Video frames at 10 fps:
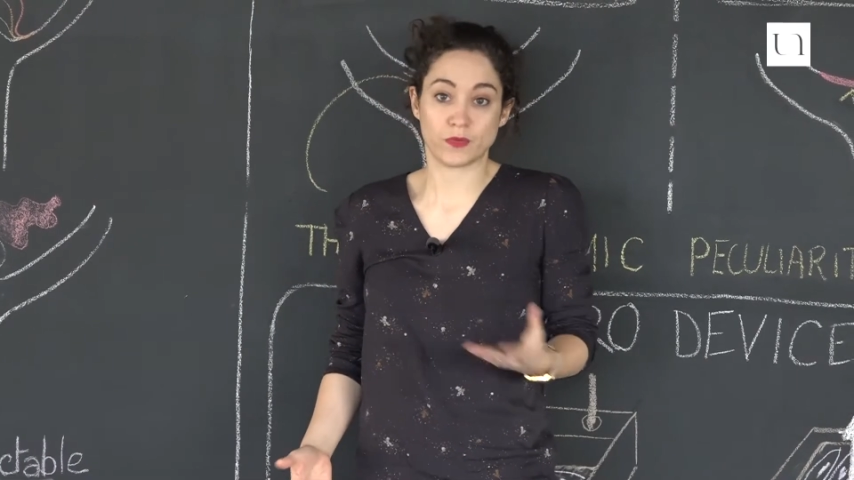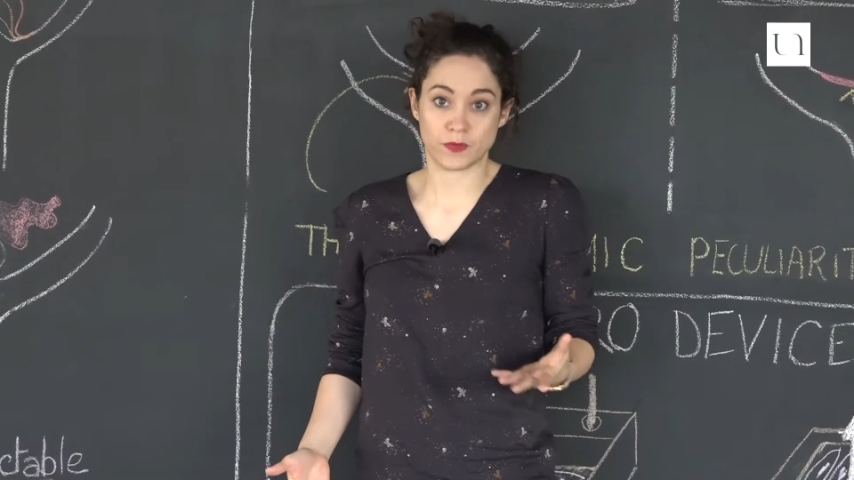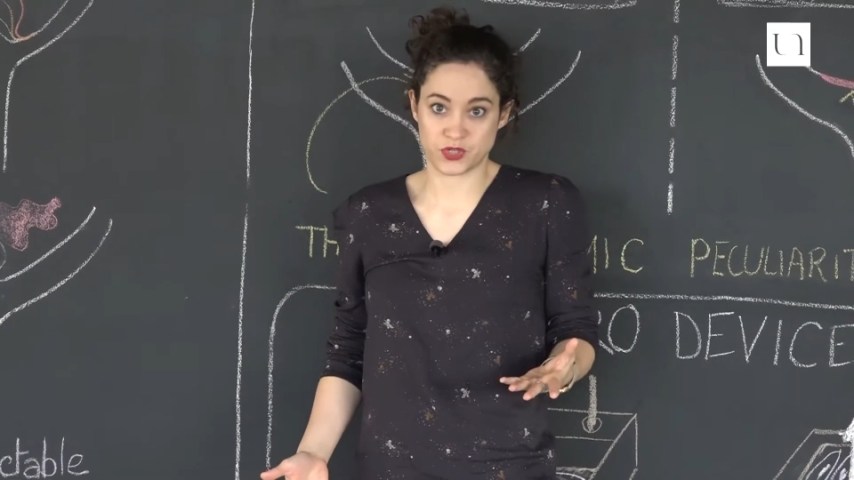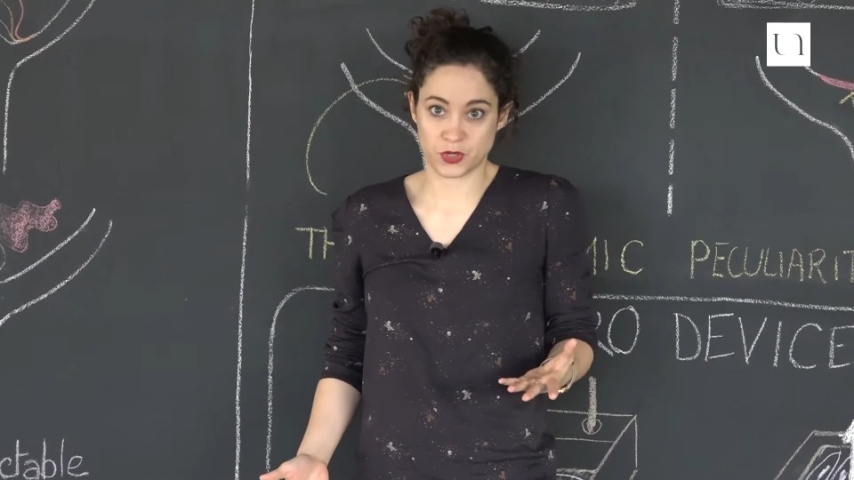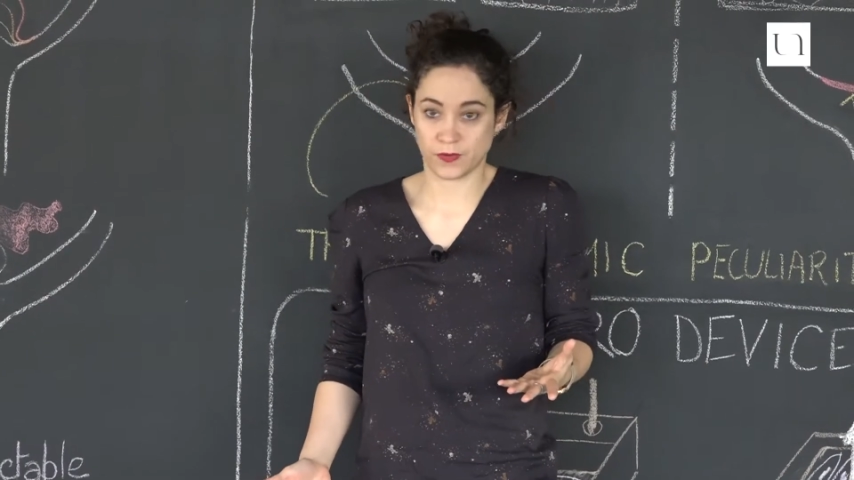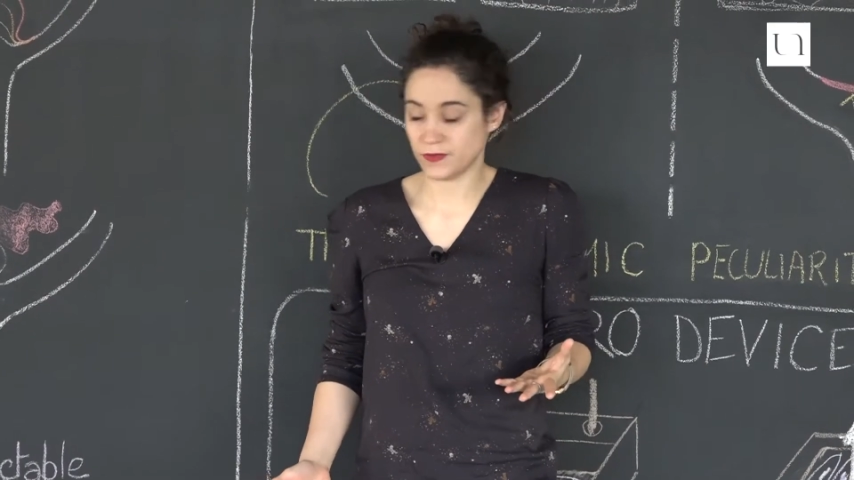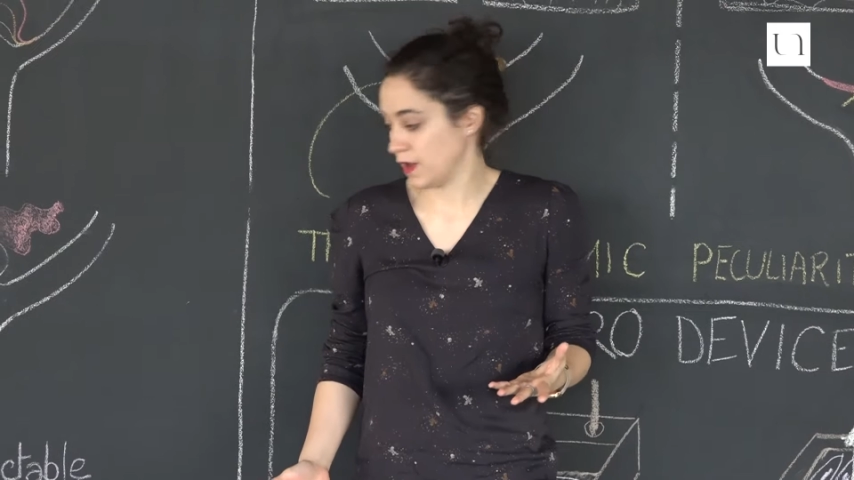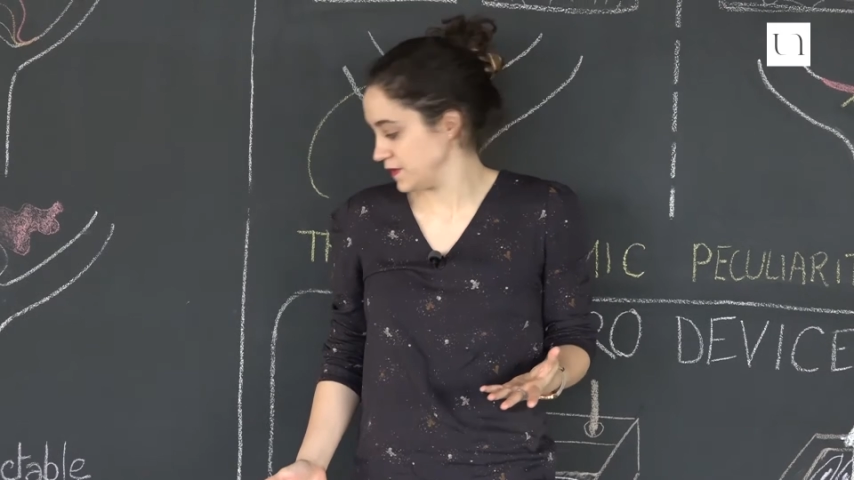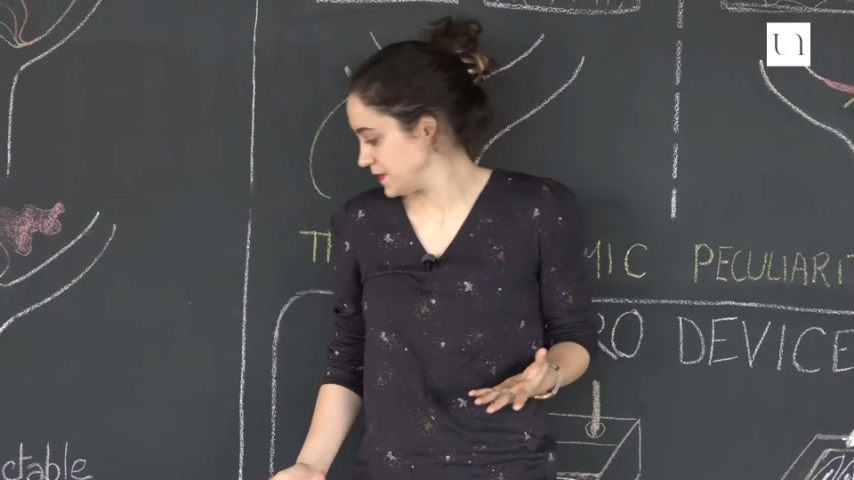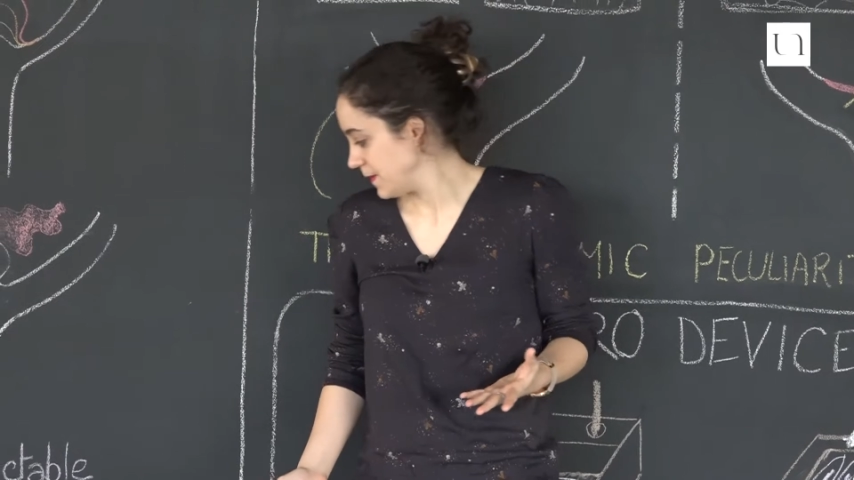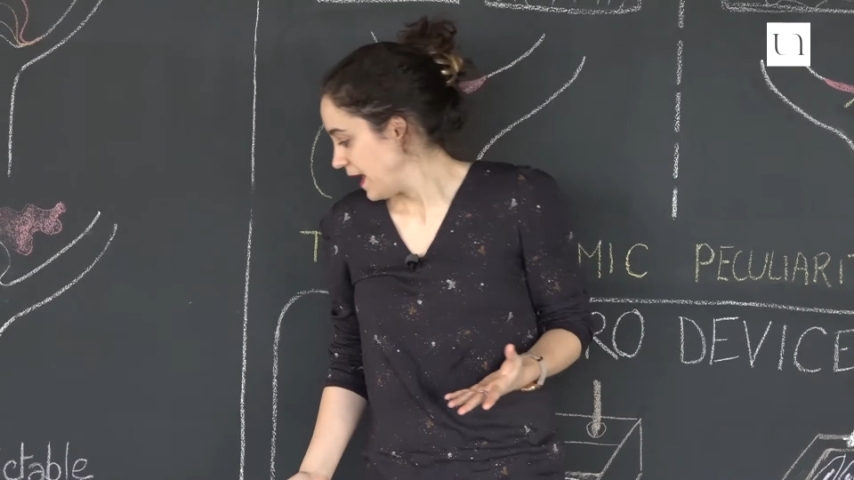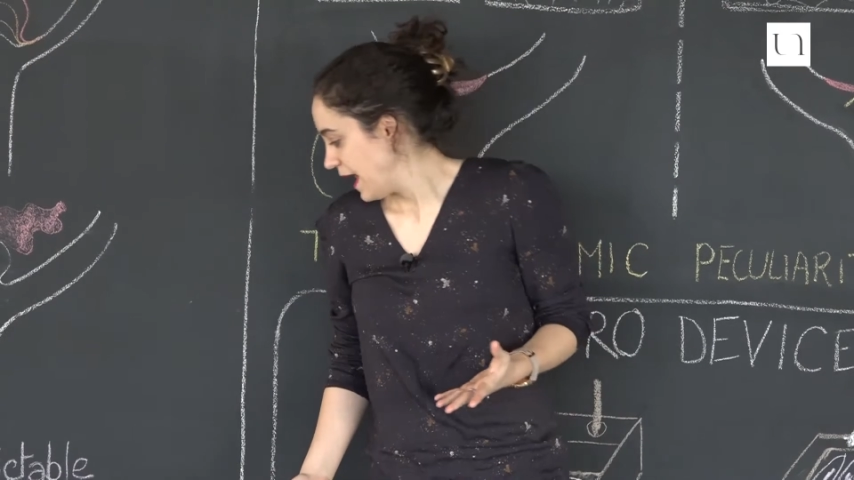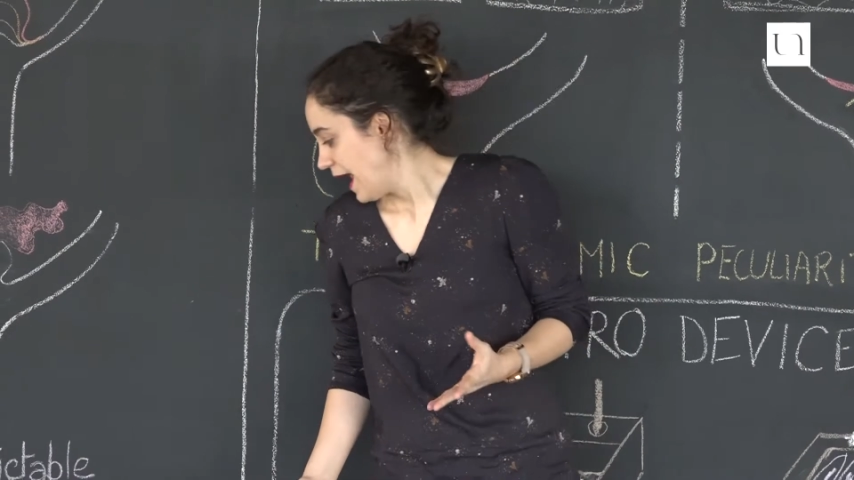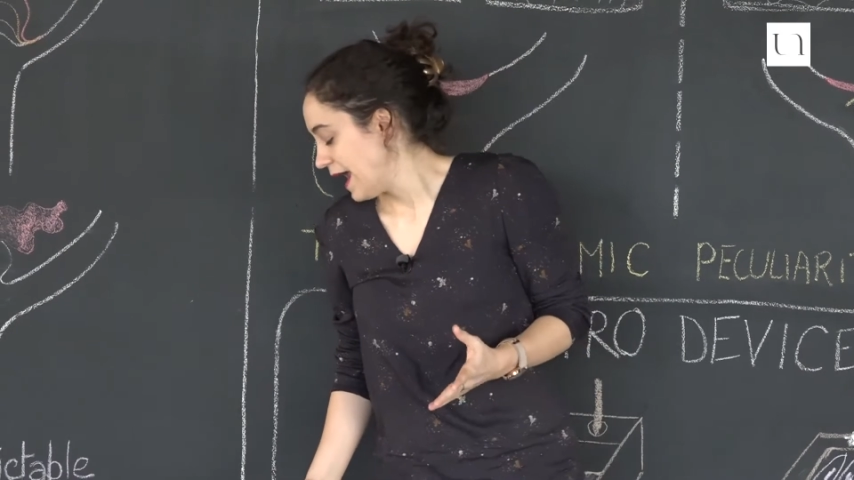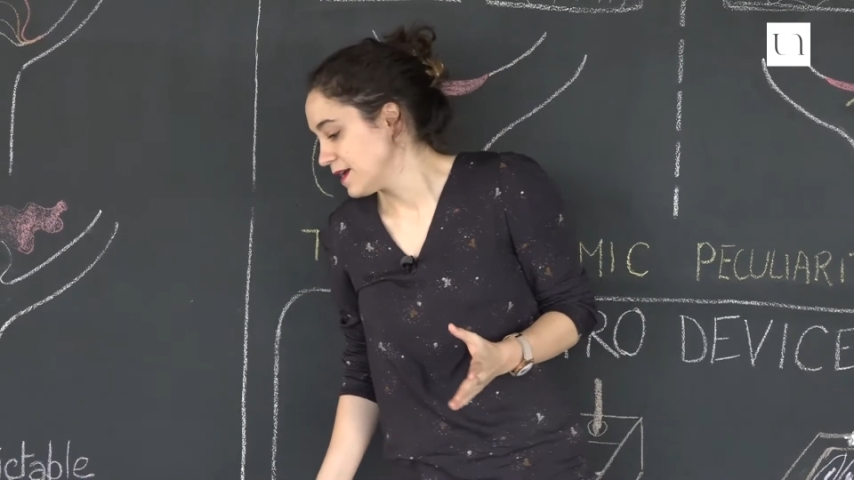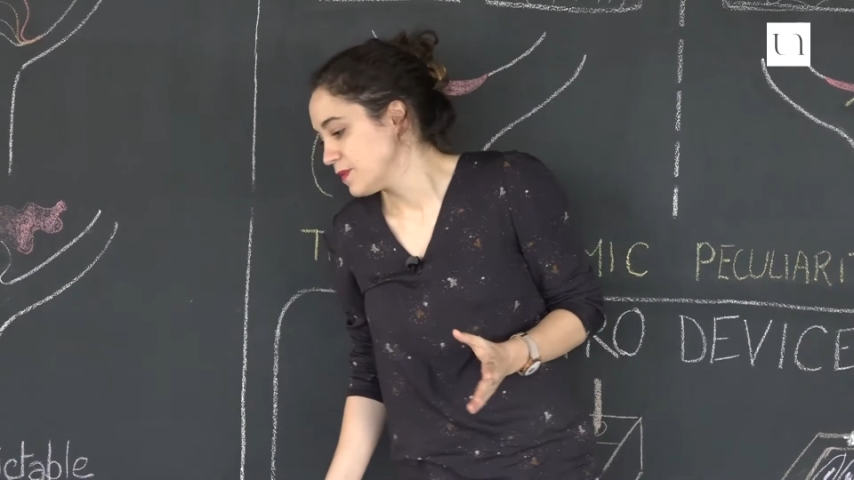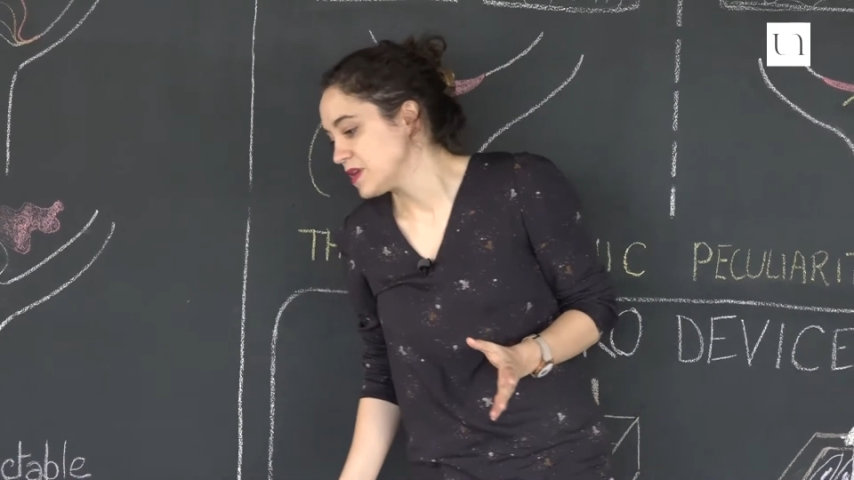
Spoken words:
rupture or not. And there is